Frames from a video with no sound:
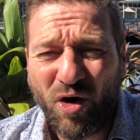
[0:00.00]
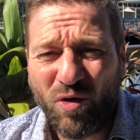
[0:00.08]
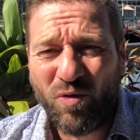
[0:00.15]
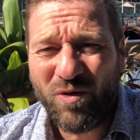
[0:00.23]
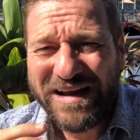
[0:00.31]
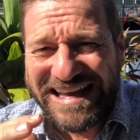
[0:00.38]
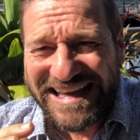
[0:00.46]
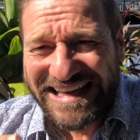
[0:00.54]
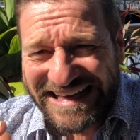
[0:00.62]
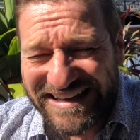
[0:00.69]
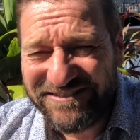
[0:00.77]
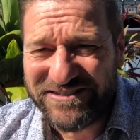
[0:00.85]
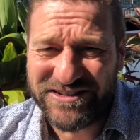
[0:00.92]
We
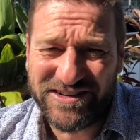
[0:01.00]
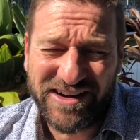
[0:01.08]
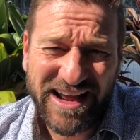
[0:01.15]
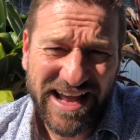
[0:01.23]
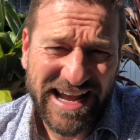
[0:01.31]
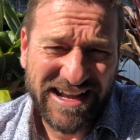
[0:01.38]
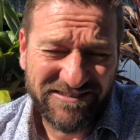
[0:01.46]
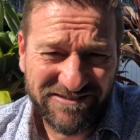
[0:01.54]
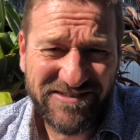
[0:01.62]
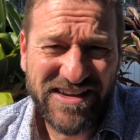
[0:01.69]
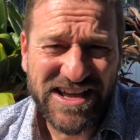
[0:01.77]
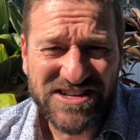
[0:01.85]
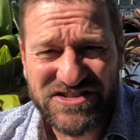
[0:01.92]
even
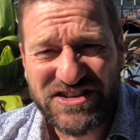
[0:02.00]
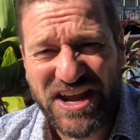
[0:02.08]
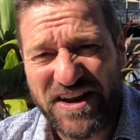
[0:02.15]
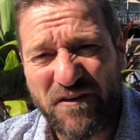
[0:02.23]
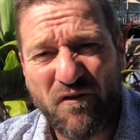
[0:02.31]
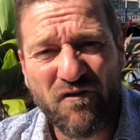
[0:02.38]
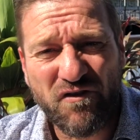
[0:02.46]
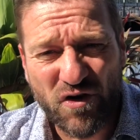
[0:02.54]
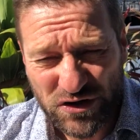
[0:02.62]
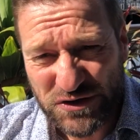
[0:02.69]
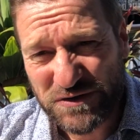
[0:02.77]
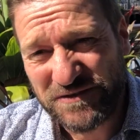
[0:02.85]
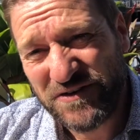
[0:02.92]
invest in
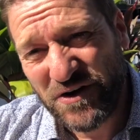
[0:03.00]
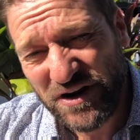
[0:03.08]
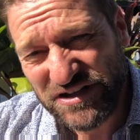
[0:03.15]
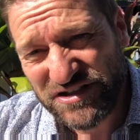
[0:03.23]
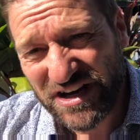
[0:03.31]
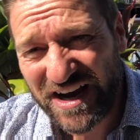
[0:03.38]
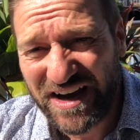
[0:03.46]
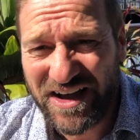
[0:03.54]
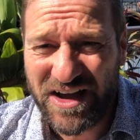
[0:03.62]
virtual furniture